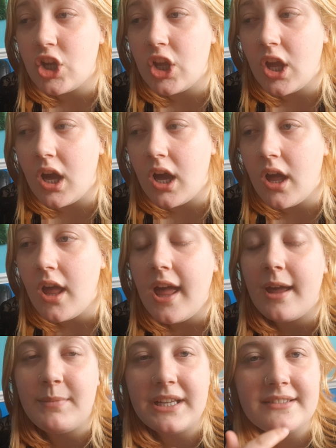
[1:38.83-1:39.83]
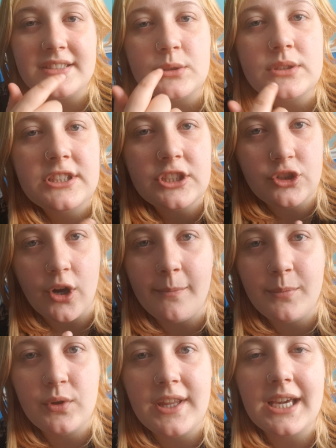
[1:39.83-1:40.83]
yeah, and because it was the
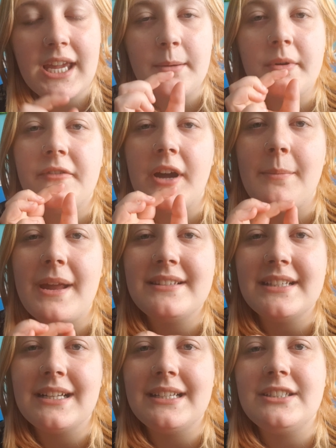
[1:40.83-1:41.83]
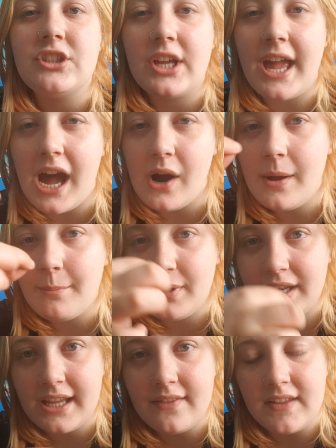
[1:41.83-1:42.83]
top ball that came off, I basically took it out and
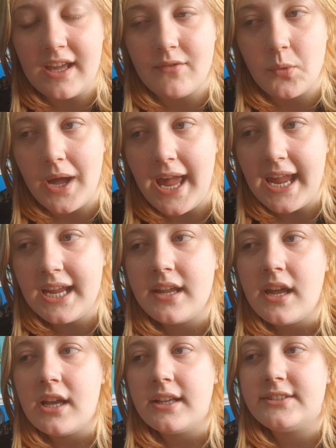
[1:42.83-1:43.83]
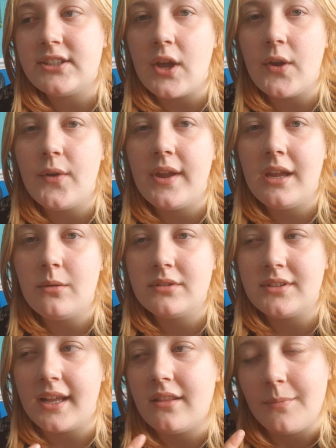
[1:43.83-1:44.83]
put it in the other way, so it
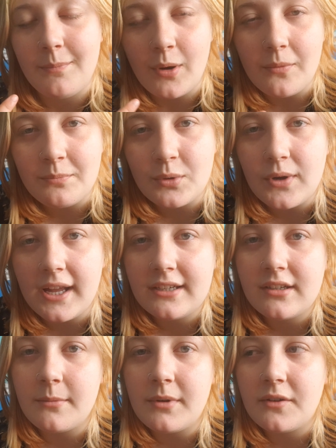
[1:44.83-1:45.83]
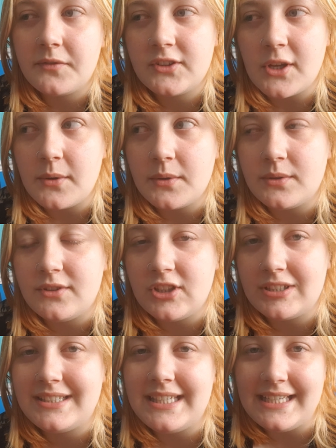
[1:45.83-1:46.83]
was like the bottom ball had come off, so it was
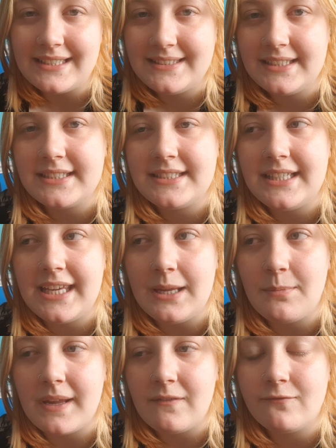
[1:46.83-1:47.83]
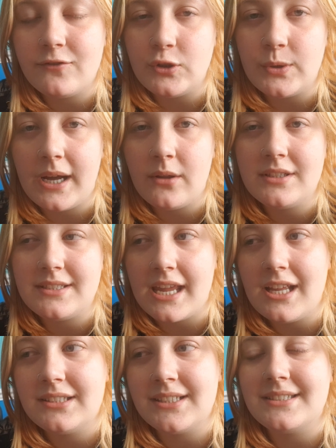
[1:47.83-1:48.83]
just easier to keep in throughout the
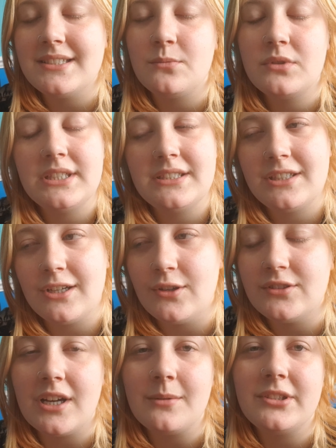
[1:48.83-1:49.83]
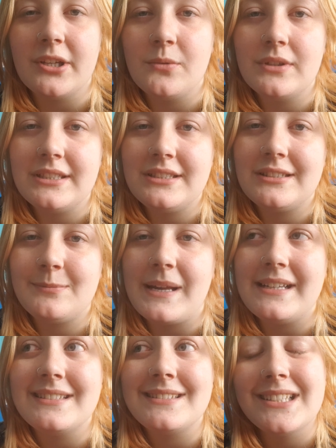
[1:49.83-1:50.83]
day because I didn't want it to close up, so I wanted to
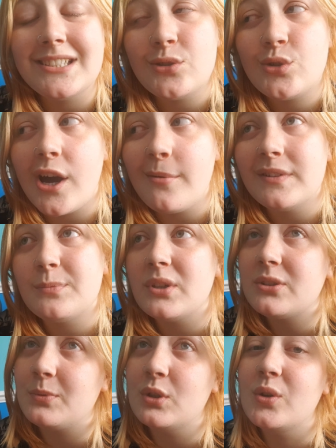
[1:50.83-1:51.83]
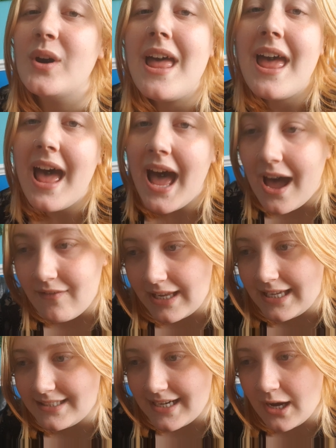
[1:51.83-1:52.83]
spend as little time as possible
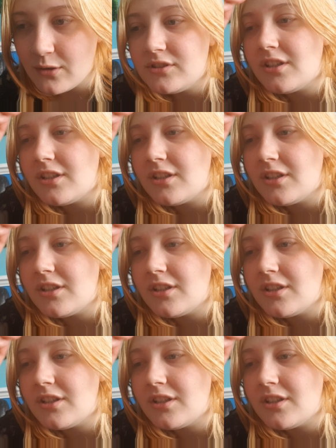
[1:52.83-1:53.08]
having it out.